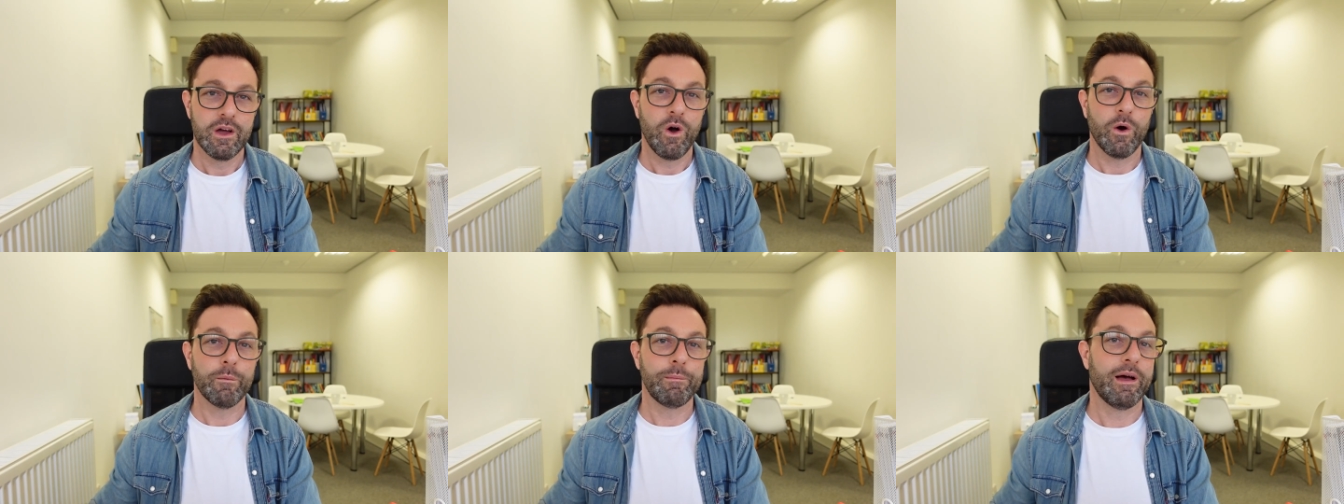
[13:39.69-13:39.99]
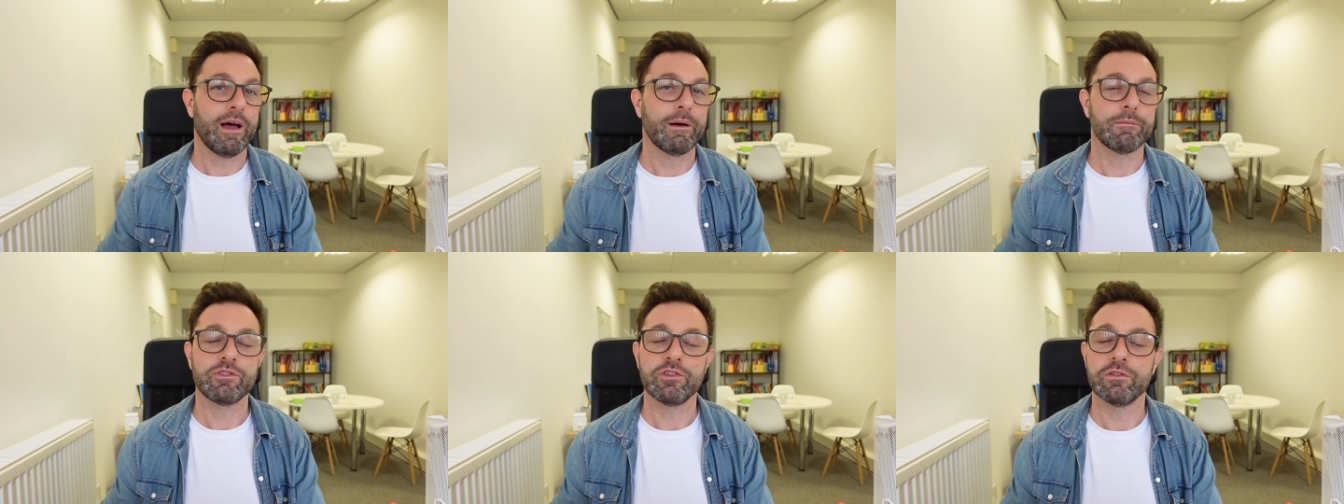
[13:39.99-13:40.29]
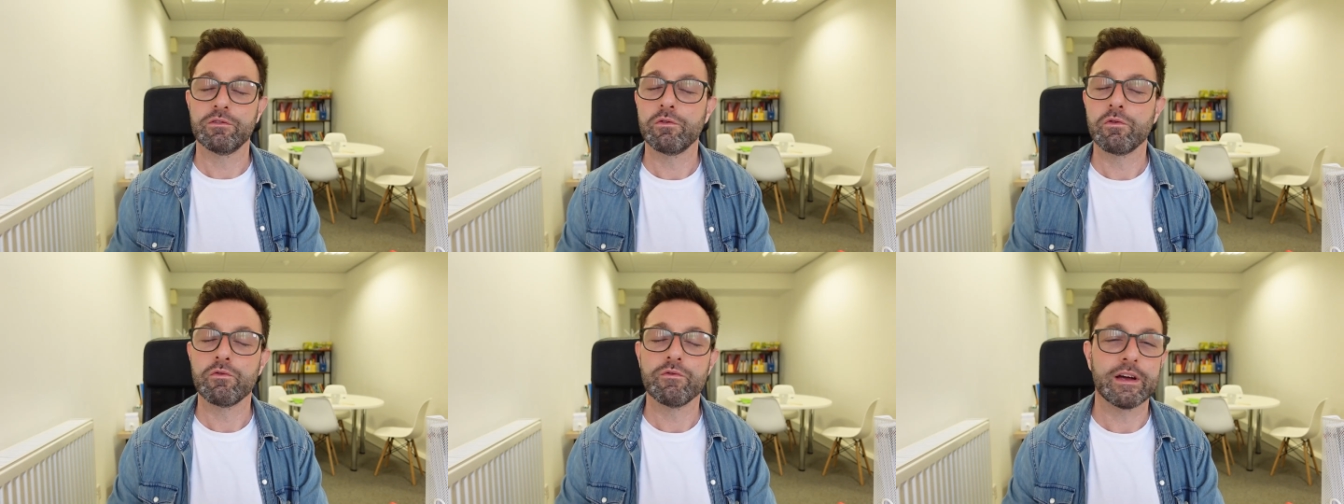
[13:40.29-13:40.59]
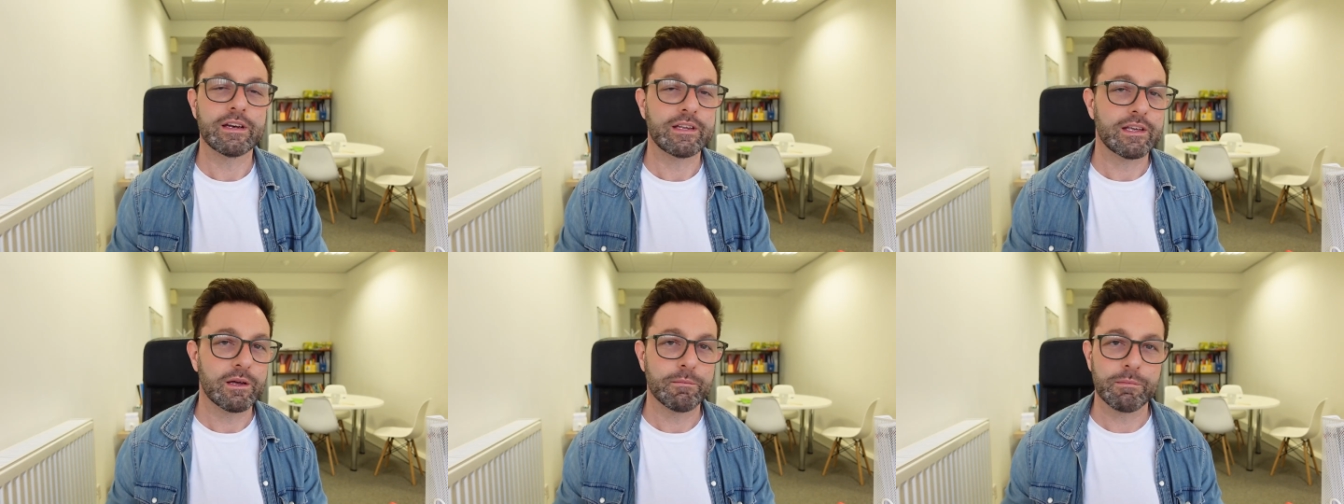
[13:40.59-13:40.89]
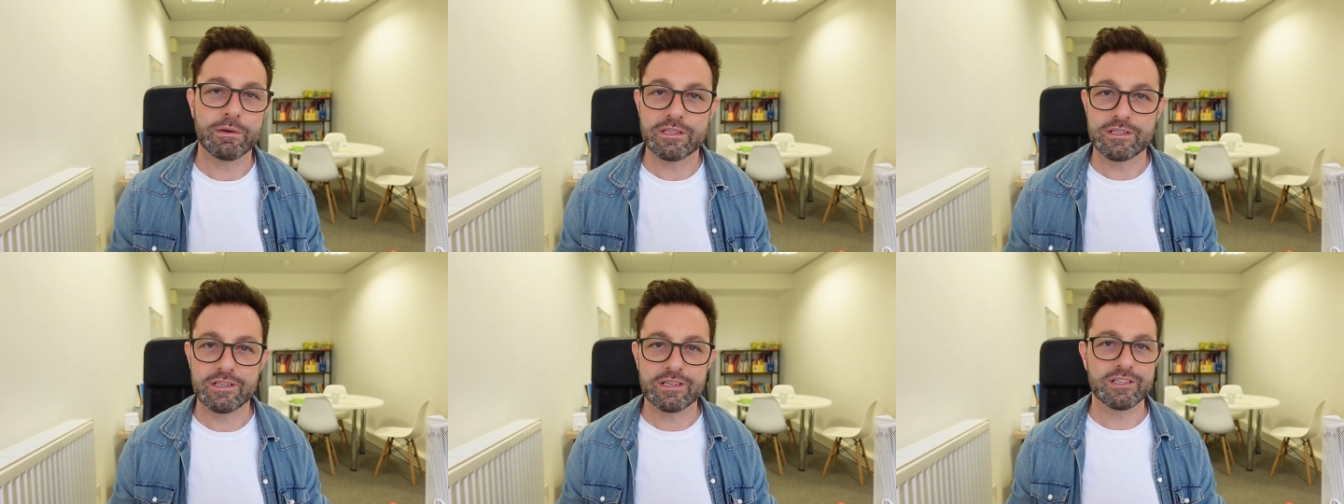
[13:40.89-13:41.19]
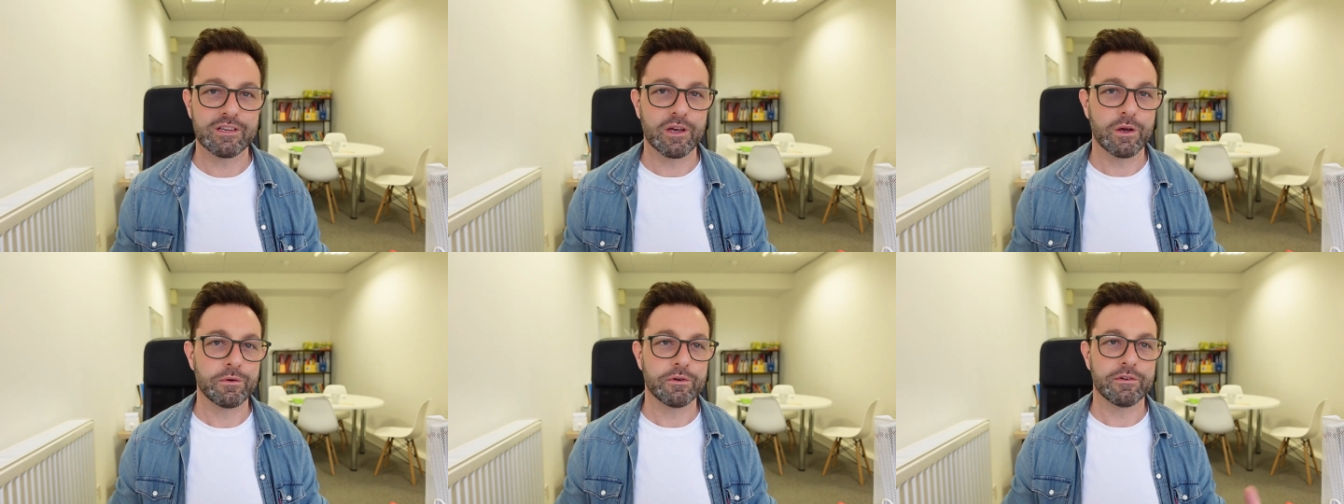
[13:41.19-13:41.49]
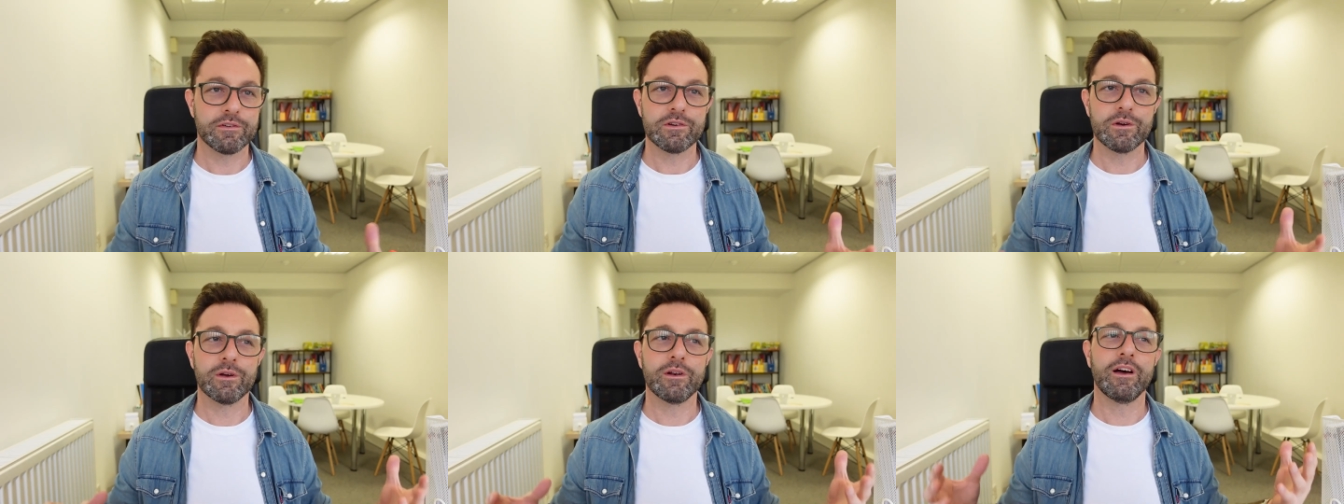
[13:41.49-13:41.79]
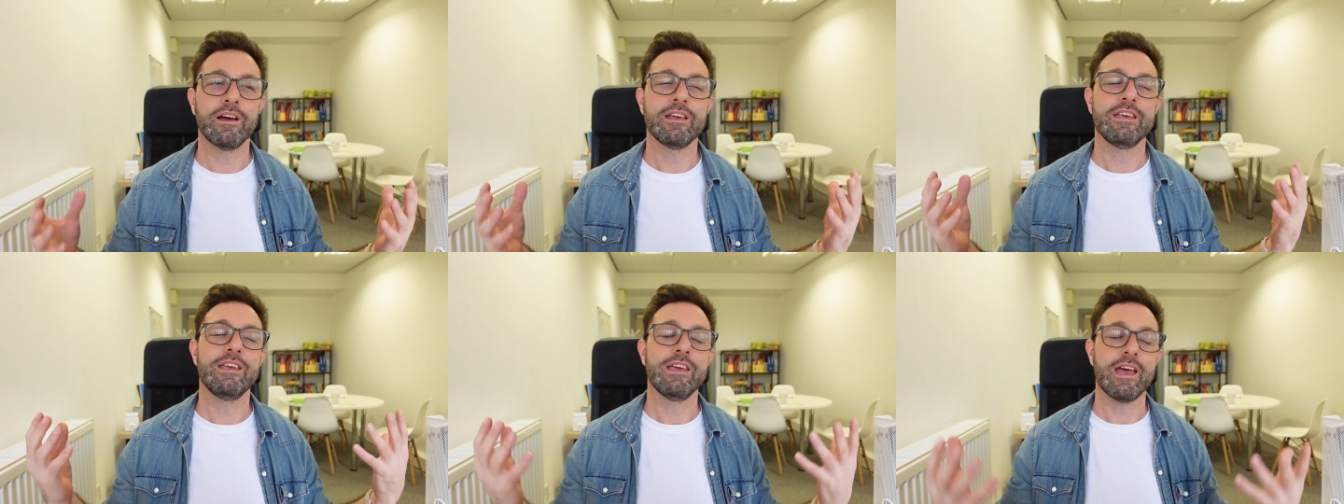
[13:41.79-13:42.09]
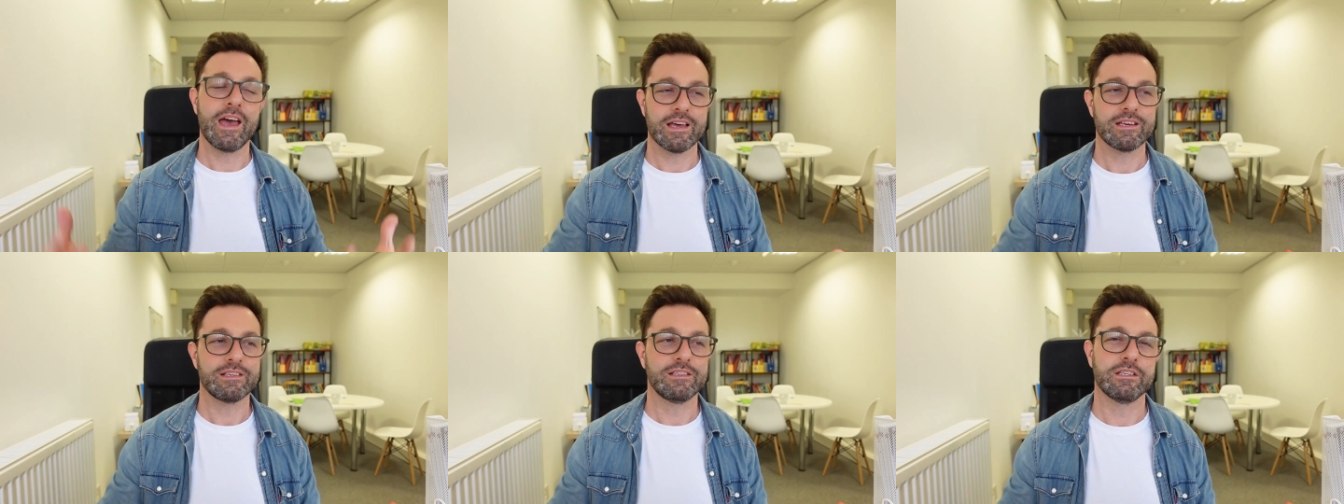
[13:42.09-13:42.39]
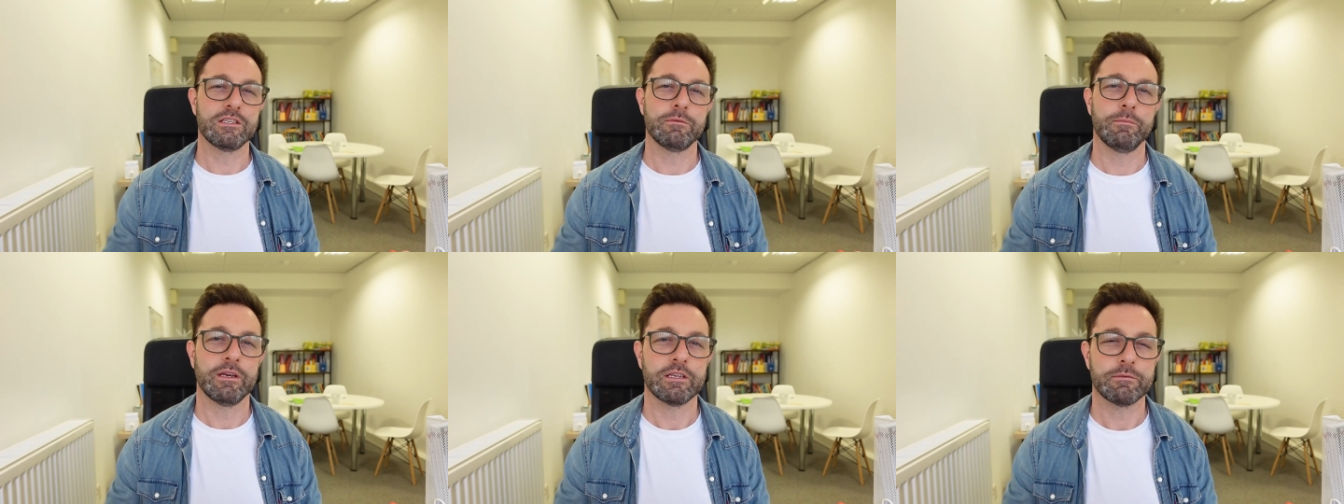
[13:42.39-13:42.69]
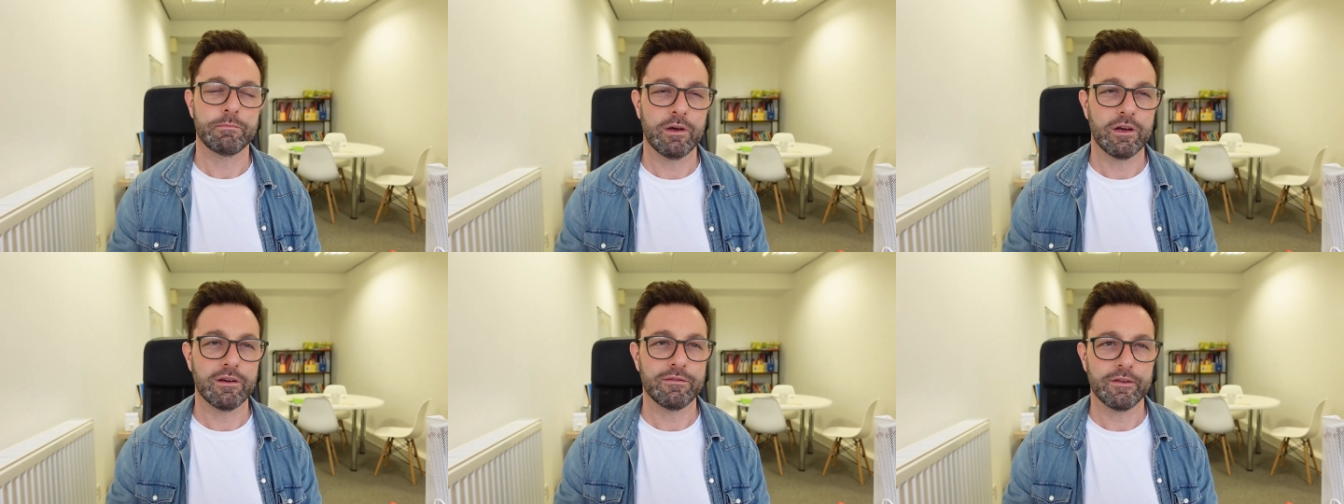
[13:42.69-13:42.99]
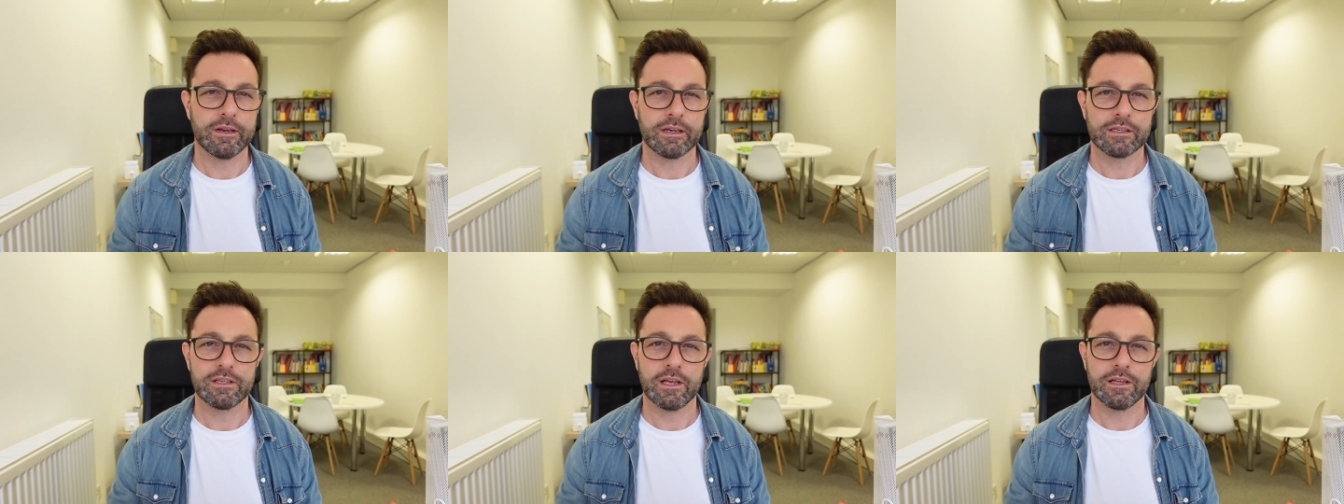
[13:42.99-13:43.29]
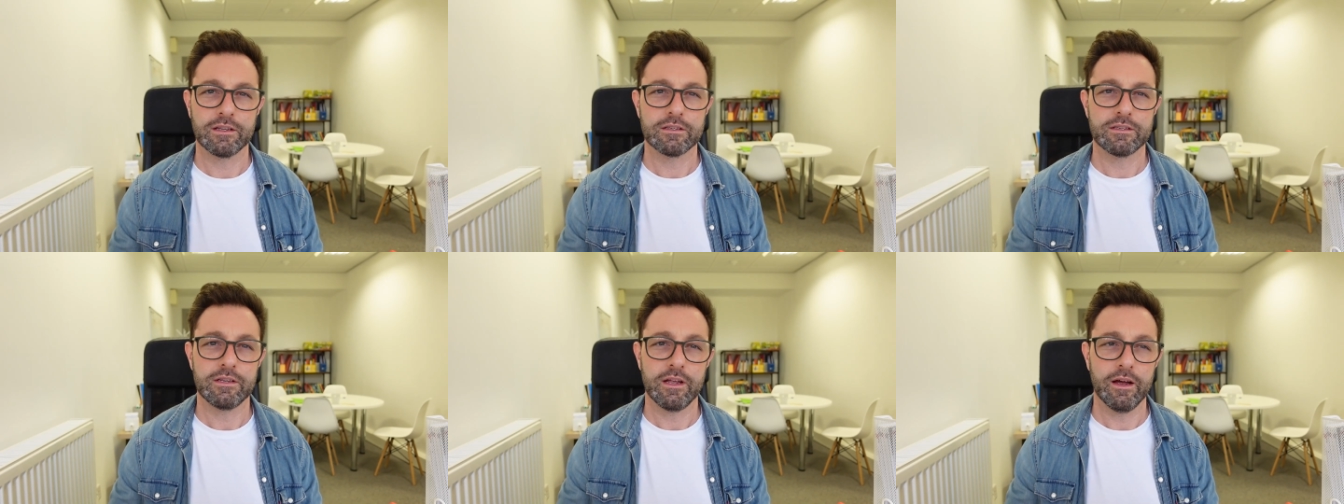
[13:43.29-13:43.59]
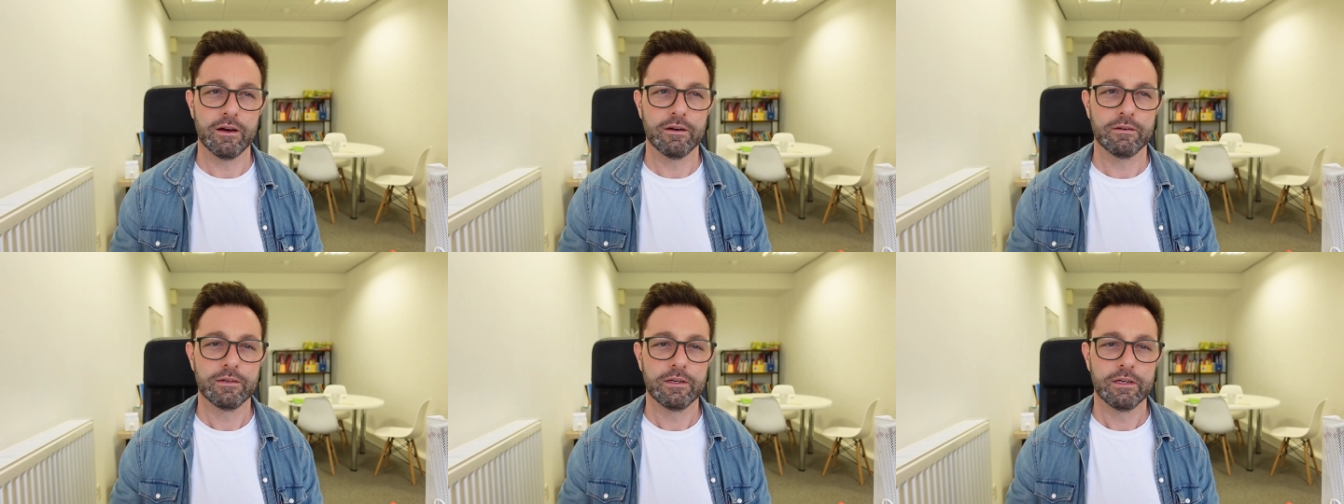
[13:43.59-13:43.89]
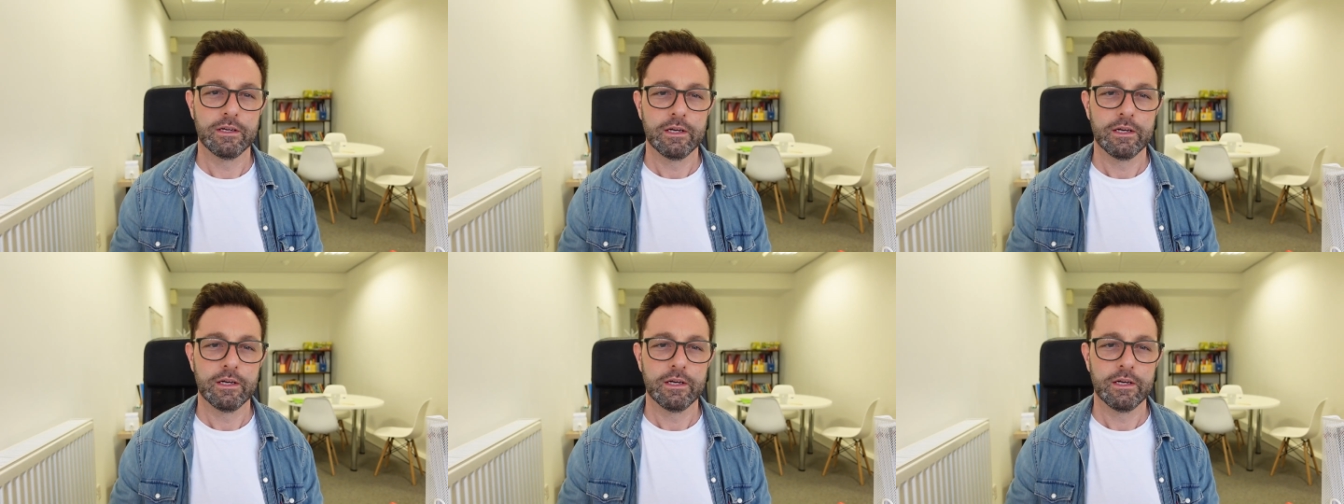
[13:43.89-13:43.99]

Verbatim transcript: Or perhaps you're already a business owner and you're like, yes, this makes perfect sense now.